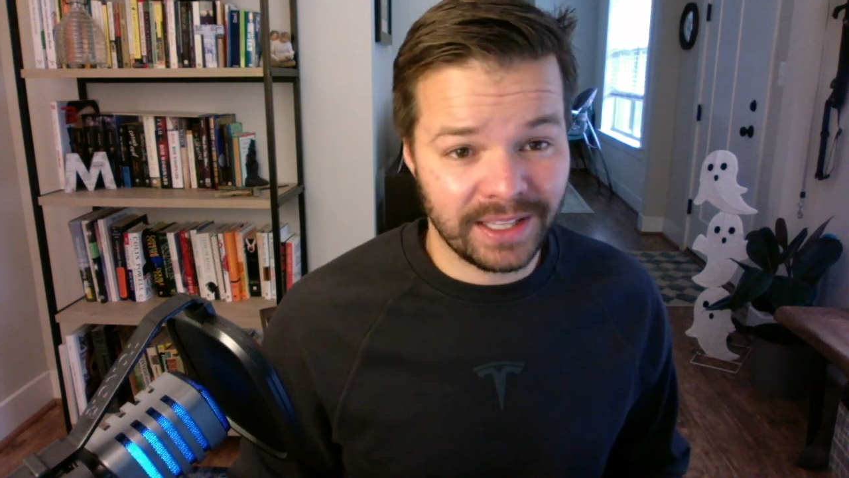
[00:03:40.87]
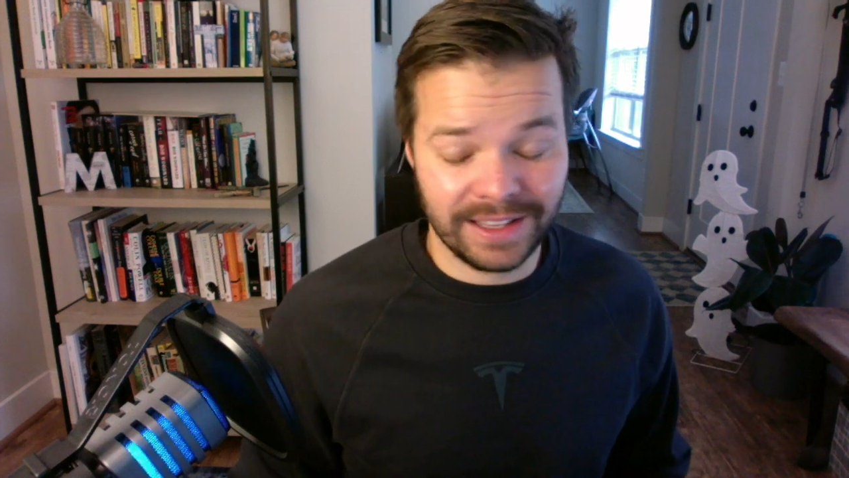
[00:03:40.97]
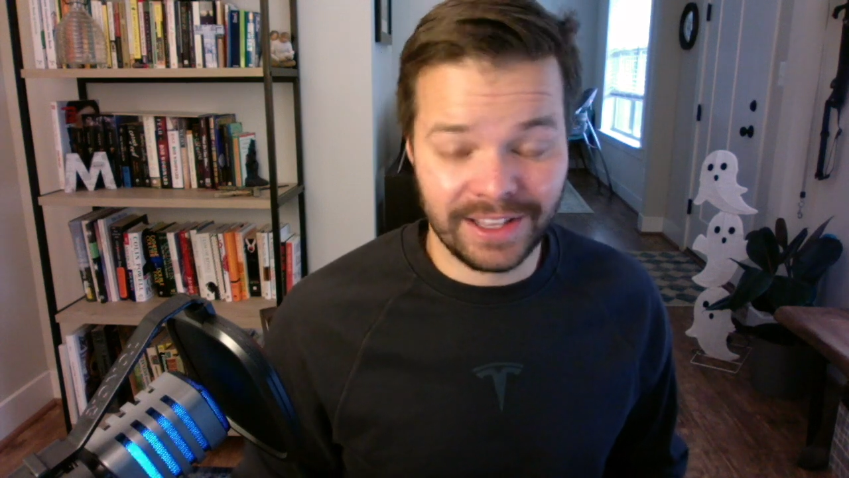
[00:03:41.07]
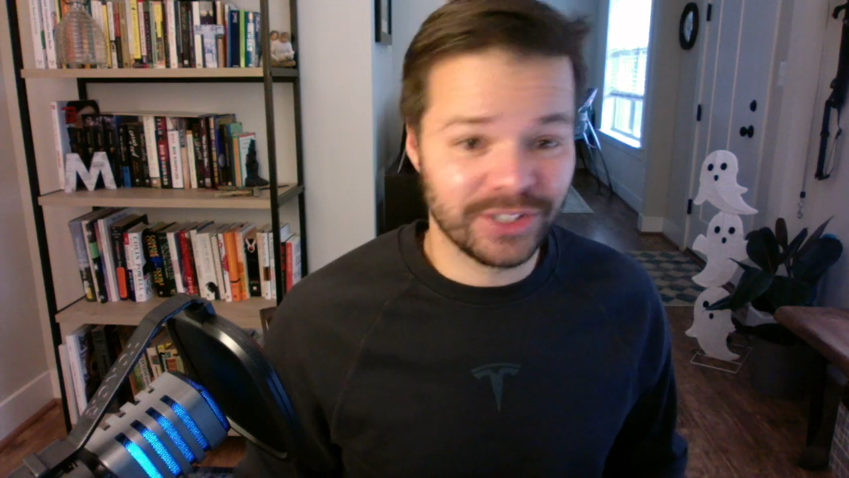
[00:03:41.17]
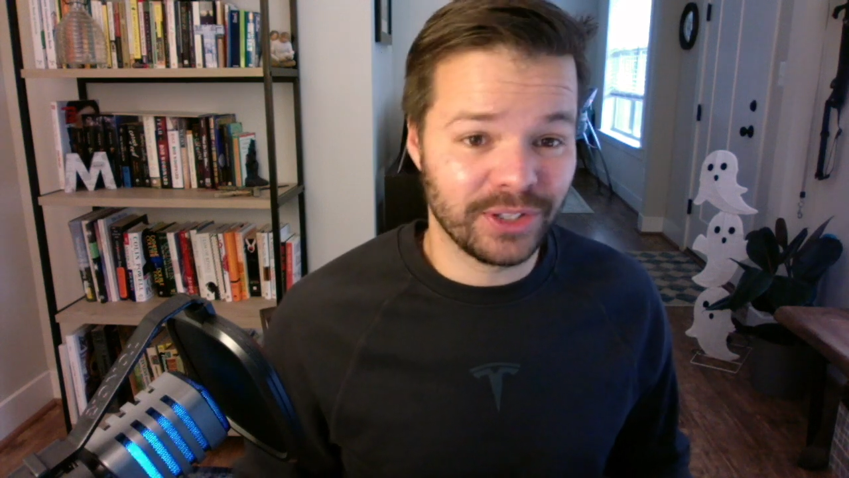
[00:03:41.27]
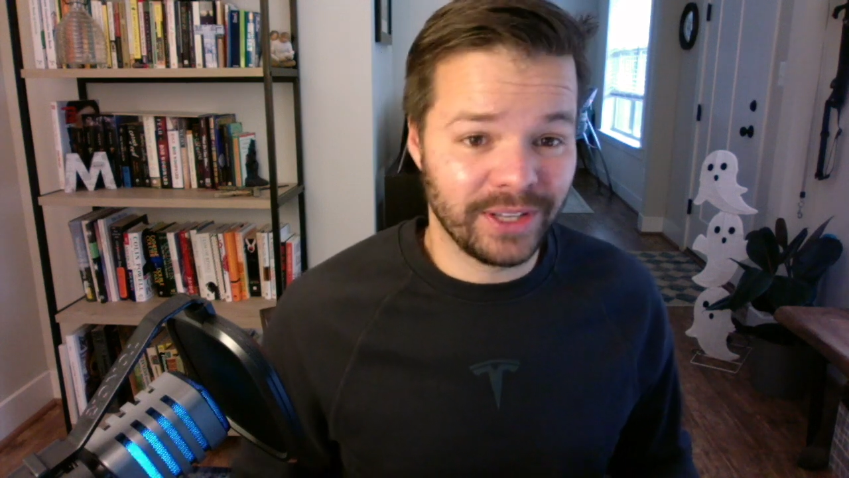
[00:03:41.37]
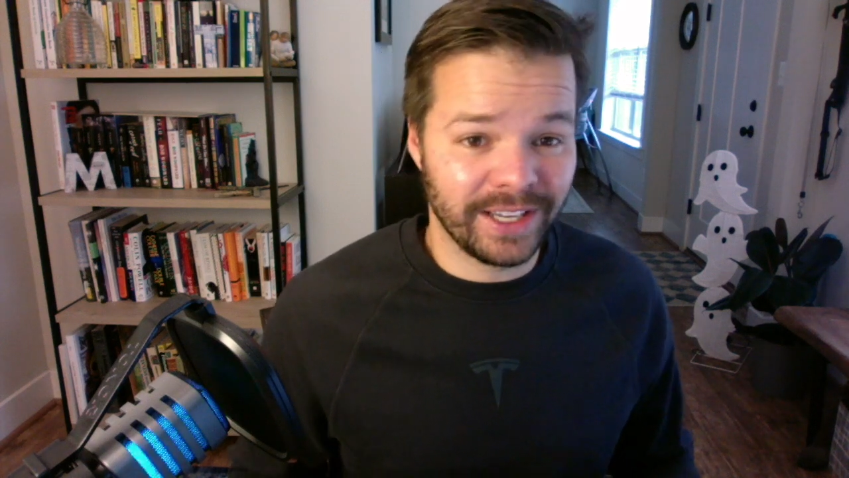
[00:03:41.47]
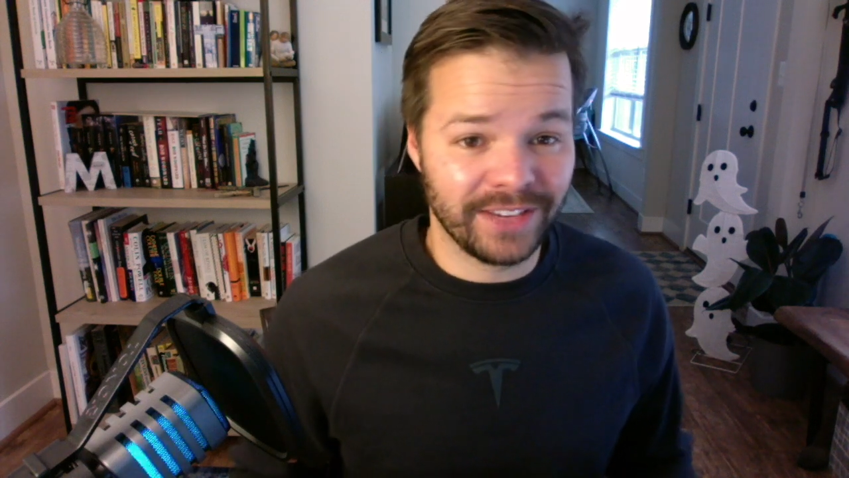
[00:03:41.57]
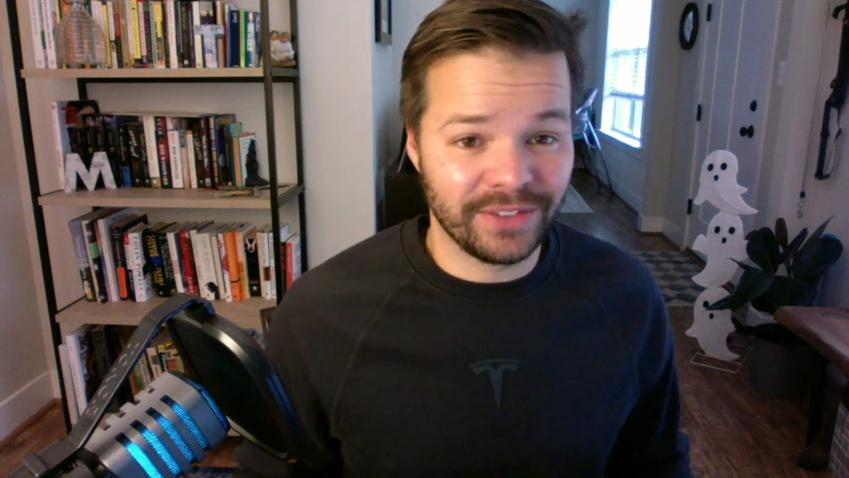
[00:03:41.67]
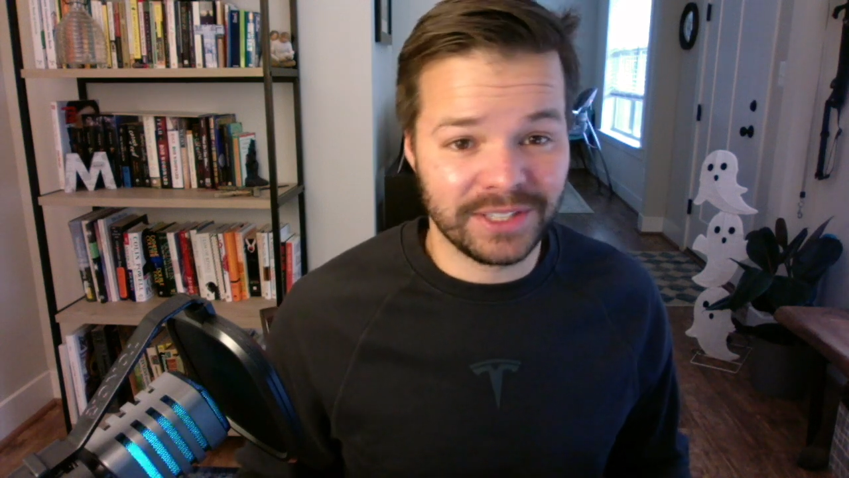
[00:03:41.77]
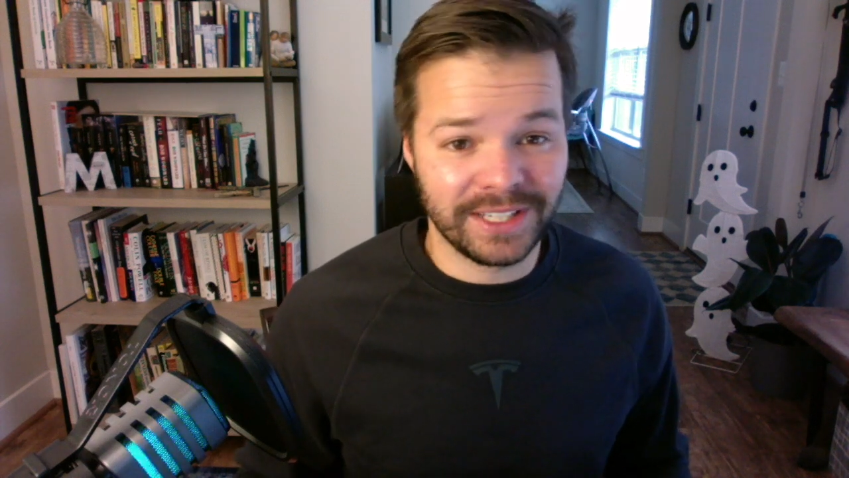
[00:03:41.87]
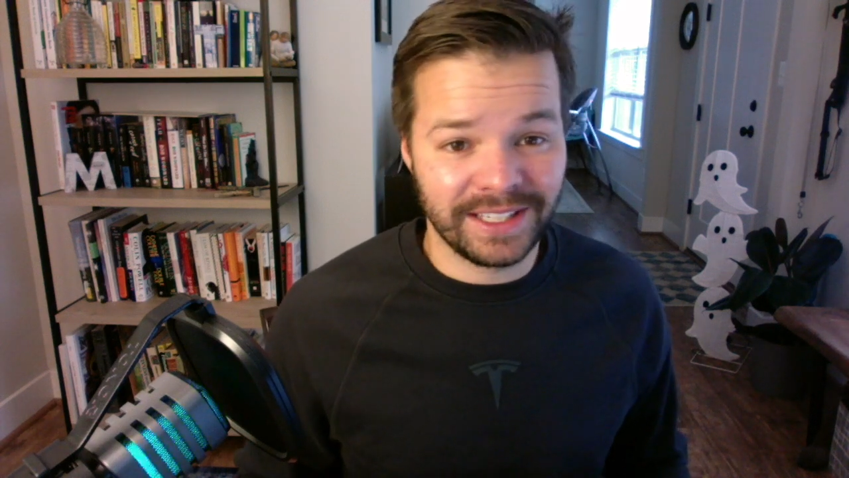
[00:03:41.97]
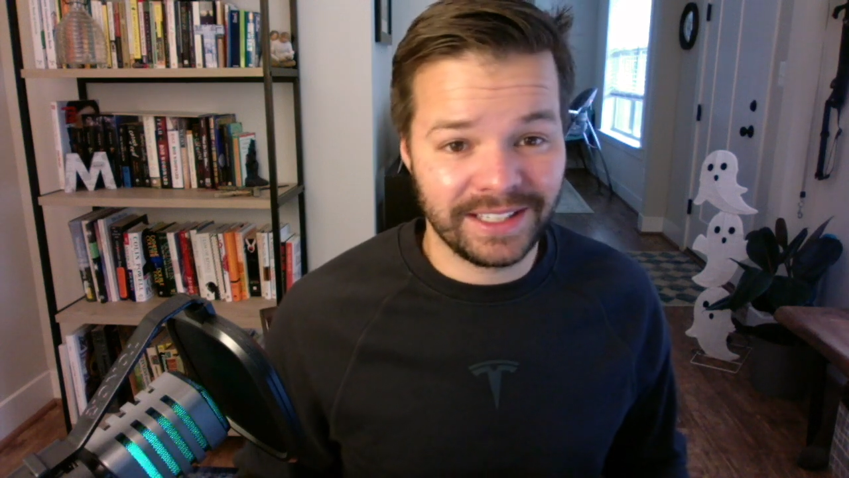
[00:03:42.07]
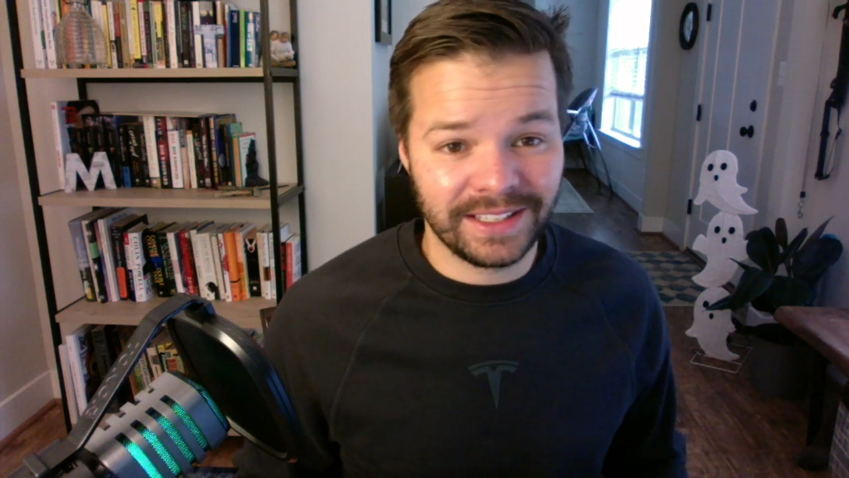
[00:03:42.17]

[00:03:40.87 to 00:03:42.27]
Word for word: That's all I have for today.